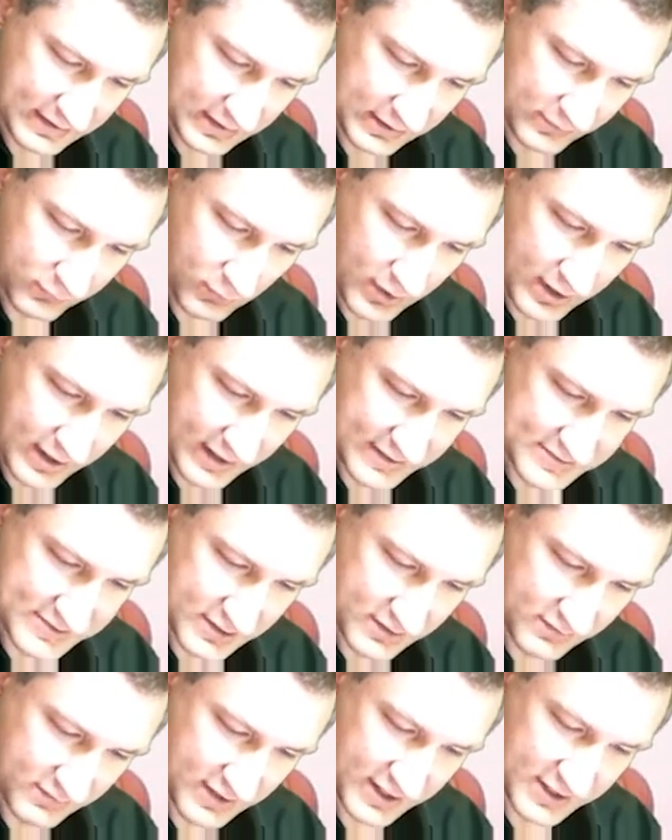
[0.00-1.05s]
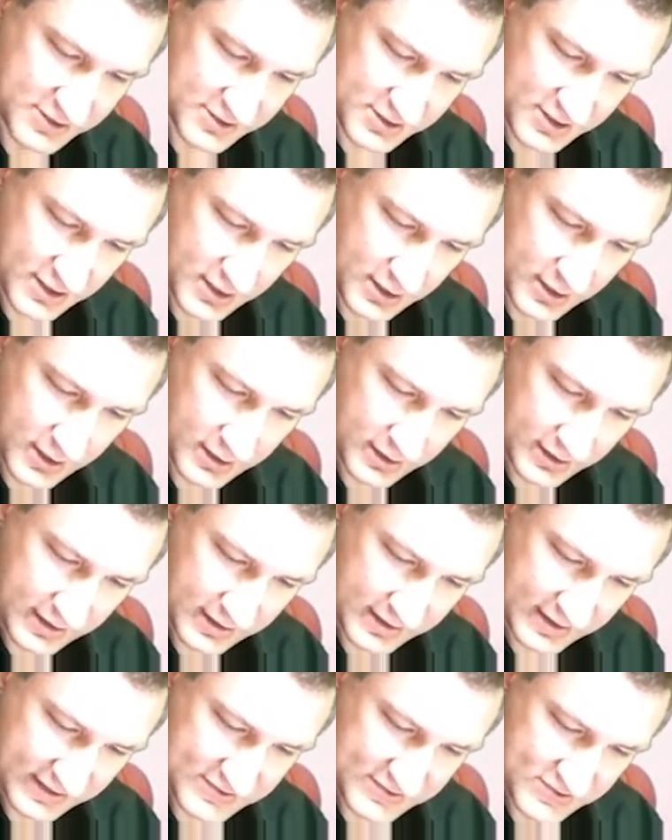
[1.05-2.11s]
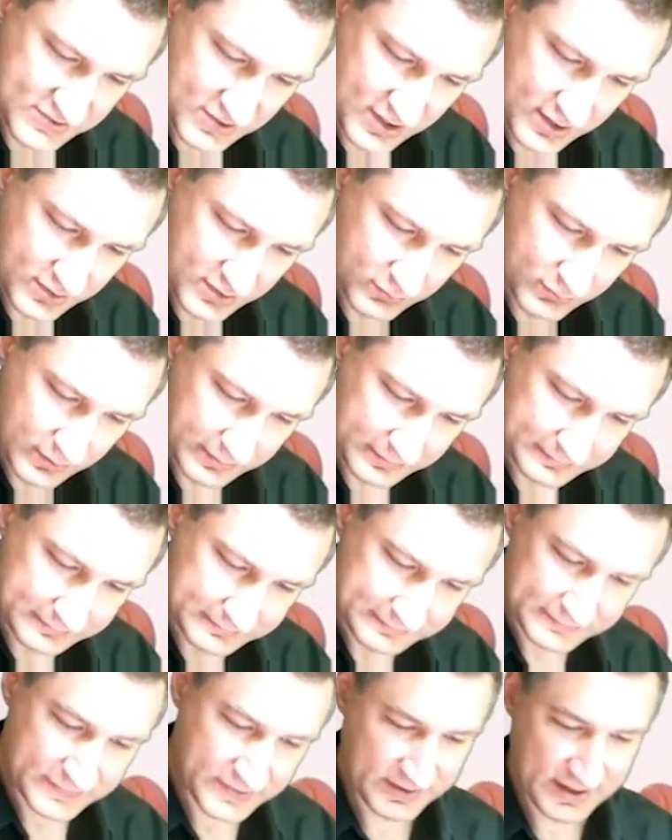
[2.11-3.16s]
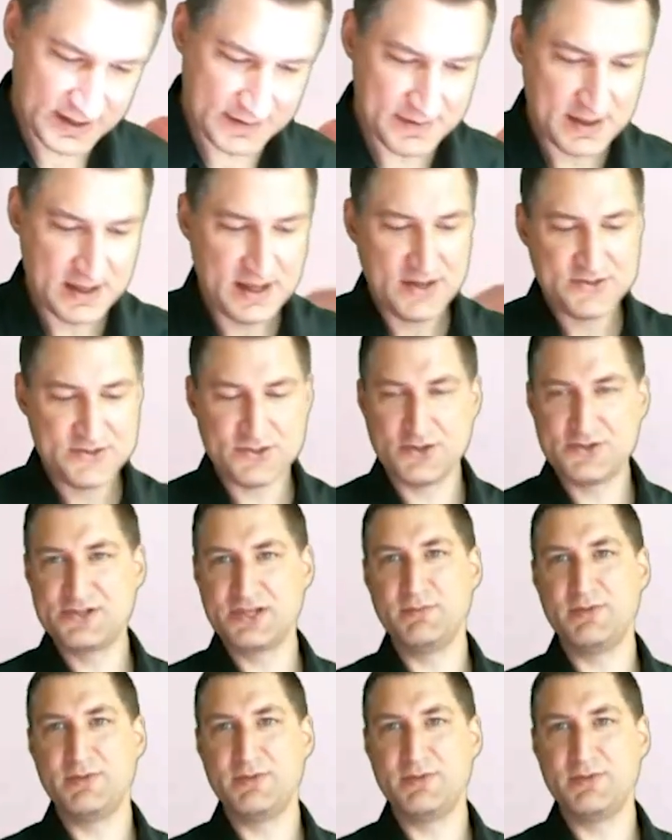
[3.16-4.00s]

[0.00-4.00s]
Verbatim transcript: if y is in the range here and x is greater than 1. Okay, so it's